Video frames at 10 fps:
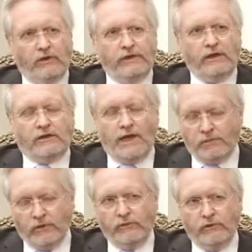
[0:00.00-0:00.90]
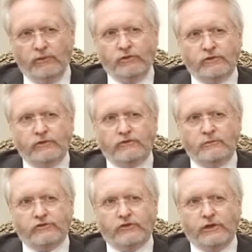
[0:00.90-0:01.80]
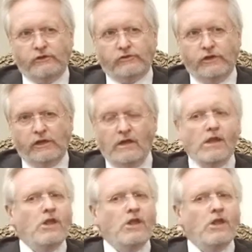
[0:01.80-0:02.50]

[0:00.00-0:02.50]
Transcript: I've had a couple of universities from Australia say,